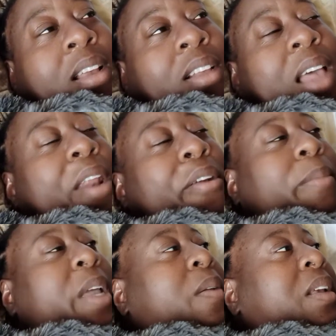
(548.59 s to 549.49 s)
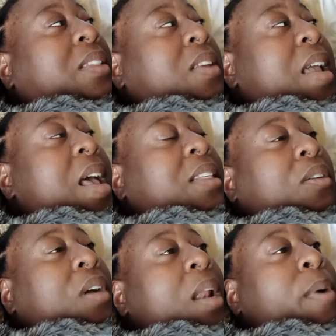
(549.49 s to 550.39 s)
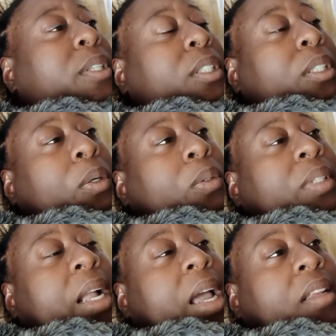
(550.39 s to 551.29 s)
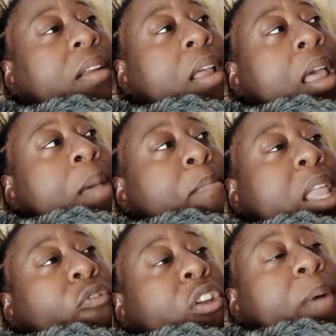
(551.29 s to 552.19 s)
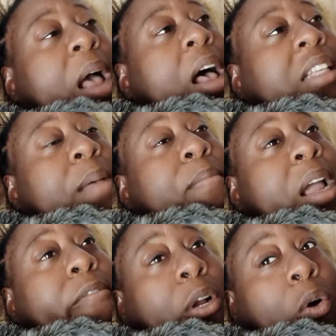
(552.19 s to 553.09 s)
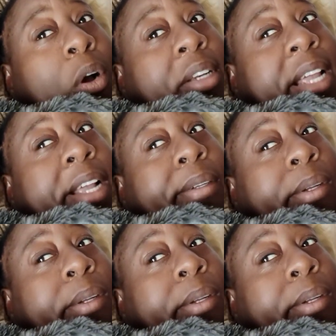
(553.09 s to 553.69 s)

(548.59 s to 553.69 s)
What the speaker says: I don't know, but anyway, so yeah, I still got a bunch of clothes. I got to make 3 piles. I might record that.